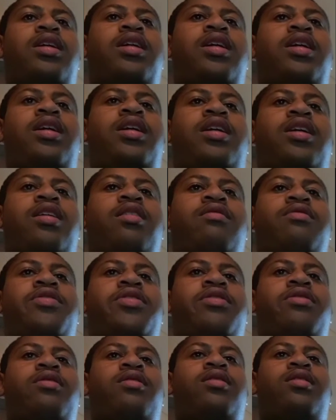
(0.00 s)
it gives
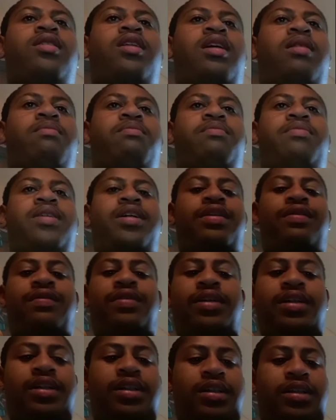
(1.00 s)
you a bit
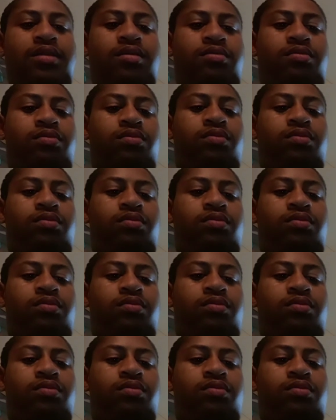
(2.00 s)
of